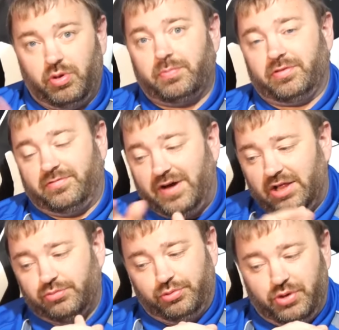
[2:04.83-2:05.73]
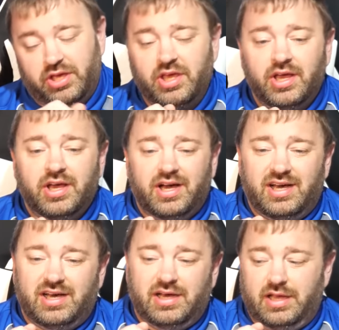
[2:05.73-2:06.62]
week, but the following week?
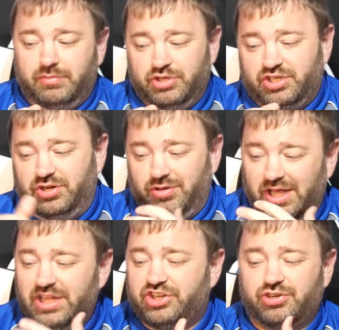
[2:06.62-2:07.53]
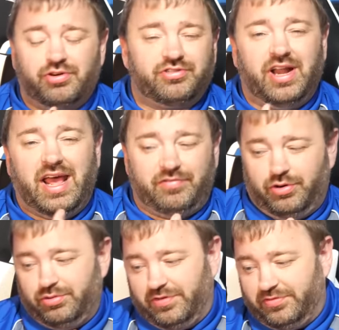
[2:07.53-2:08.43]
Uh, which you know each store is going to have
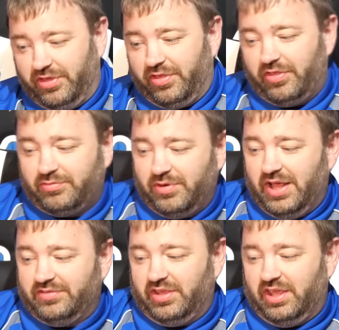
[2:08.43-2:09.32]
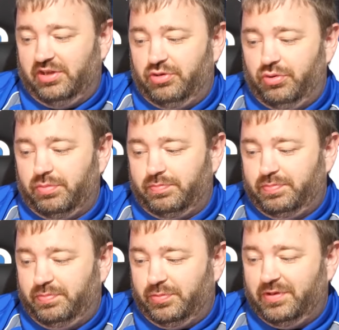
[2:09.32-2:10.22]
their own different thing. Like this one has like a new
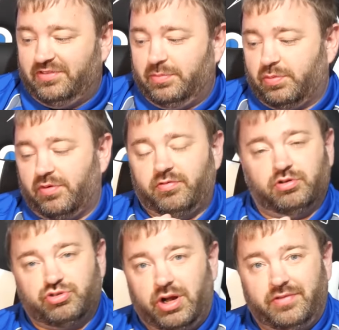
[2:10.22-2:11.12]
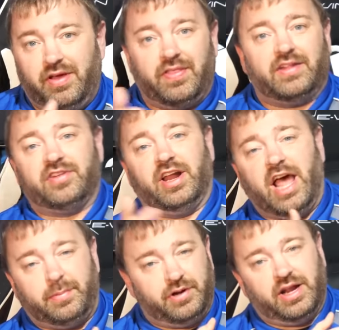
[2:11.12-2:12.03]
you know, PC peripheral trade event that's not
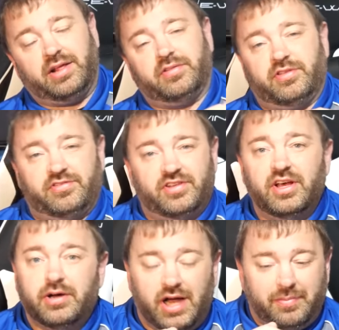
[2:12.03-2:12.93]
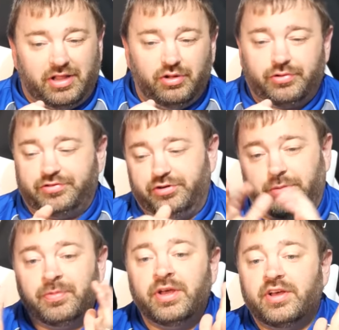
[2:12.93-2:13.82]
happening at this at my local
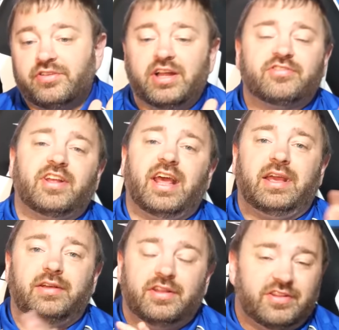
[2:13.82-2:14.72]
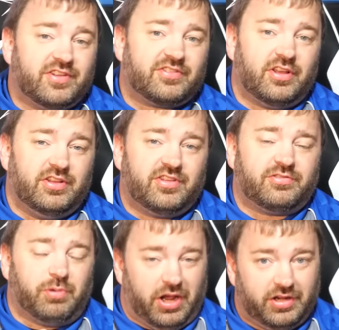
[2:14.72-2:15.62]
store. So I just said, hey, is this is
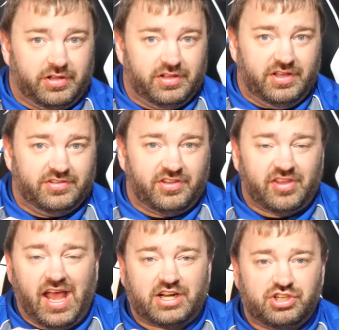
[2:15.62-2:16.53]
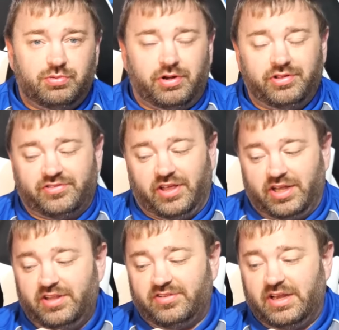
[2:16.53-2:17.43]
this right? Is this actually what it looks
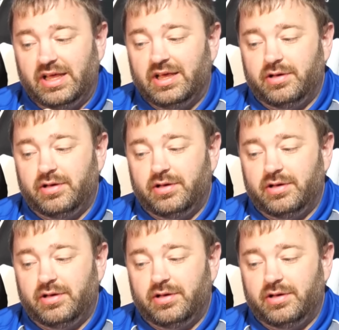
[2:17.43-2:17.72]
like? And he said,